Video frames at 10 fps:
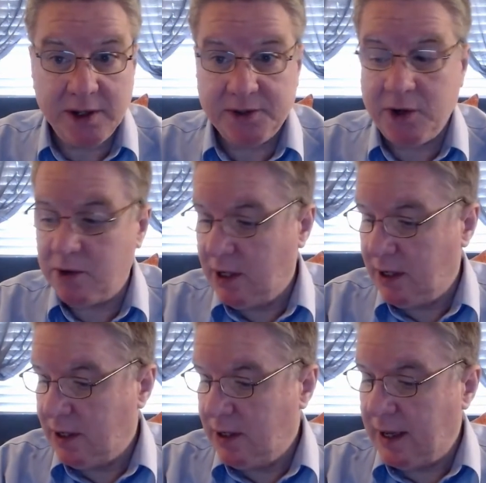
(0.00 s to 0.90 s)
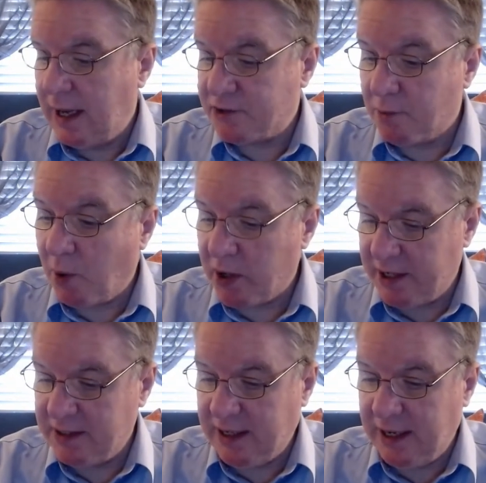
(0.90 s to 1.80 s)
So as her bark
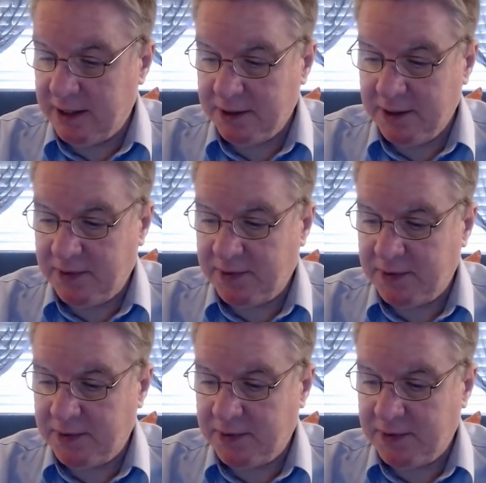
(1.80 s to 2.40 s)
indicated, this